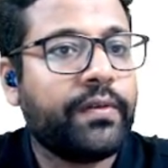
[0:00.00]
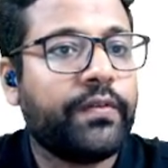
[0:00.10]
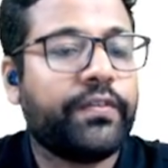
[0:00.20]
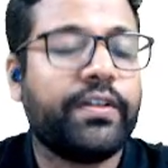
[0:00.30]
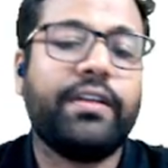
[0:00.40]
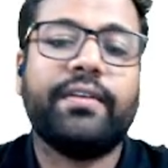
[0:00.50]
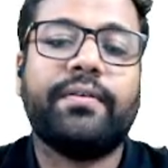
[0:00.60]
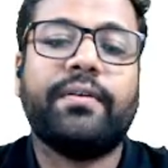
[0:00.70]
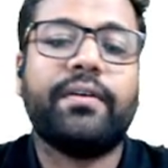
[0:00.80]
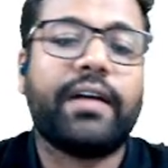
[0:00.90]
sir,
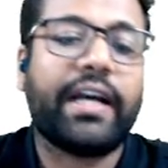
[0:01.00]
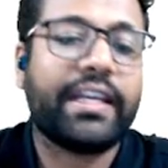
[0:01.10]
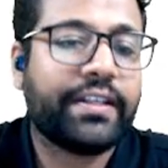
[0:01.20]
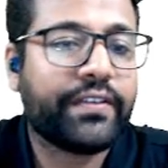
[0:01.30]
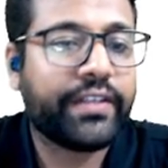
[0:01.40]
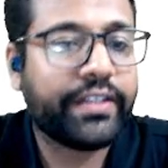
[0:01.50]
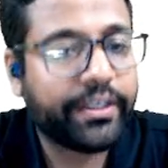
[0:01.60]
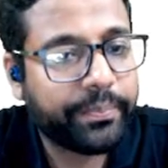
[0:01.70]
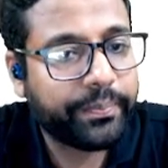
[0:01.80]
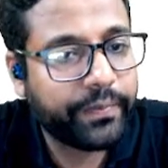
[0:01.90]
I can say
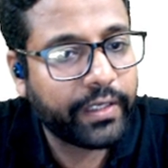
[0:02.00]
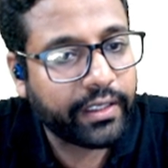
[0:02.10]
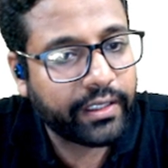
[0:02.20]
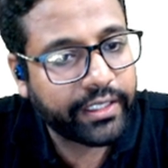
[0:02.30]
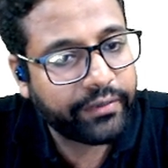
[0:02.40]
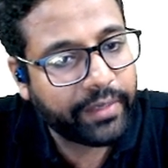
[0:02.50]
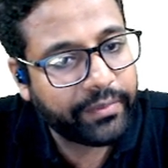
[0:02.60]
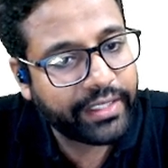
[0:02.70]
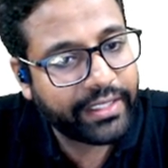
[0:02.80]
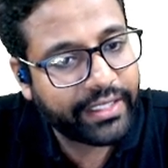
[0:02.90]
that if I am
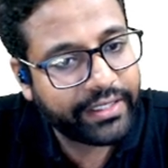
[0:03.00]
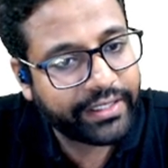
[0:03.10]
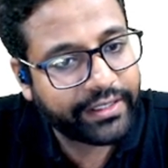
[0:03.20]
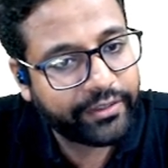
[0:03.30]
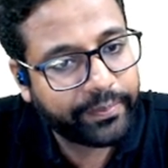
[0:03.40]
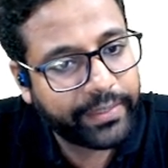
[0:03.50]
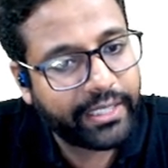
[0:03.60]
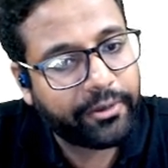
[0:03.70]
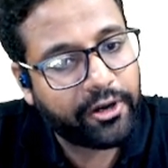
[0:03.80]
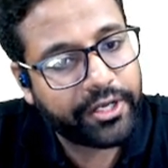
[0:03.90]
rearranging this P
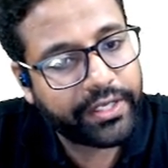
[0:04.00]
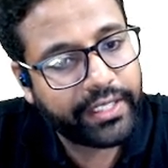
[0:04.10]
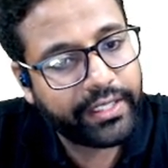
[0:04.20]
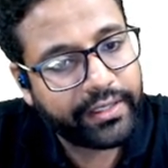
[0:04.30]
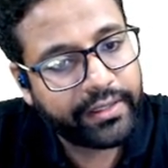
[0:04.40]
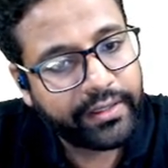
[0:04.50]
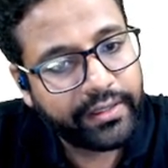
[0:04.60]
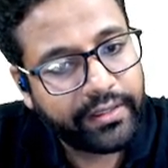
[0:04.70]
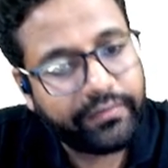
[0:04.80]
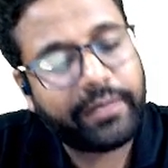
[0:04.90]
upon T
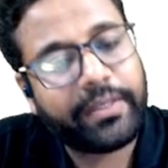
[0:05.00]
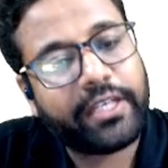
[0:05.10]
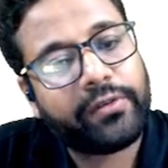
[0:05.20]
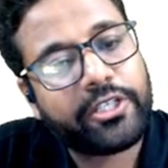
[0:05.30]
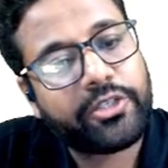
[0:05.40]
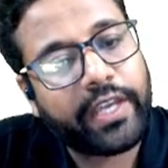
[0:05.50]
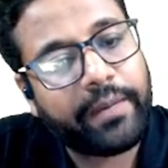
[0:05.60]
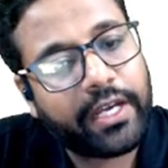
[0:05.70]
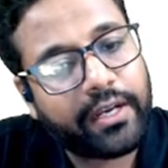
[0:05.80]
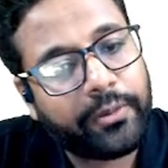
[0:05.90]
will be equals to
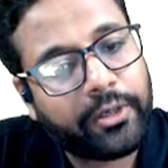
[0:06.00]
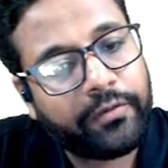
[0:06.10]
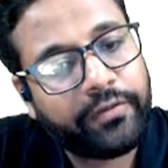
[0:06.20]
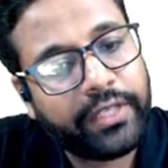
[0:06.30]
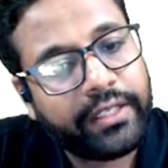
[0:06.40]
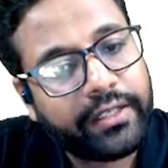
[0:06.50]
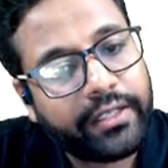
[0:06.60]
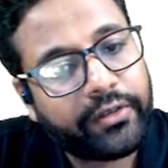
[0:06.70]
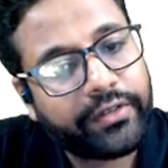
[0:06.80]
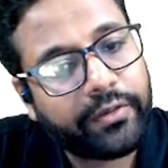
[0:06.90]
Mr upon V.
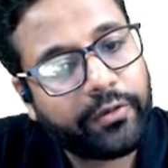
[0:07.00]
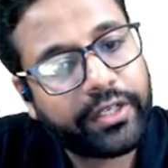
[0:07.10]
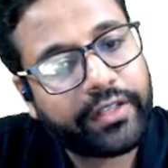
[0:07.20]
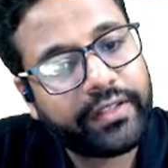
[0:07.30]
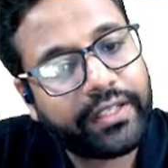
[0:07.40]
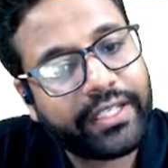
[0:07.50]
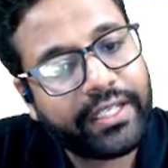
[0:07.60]
Now, sir, what is the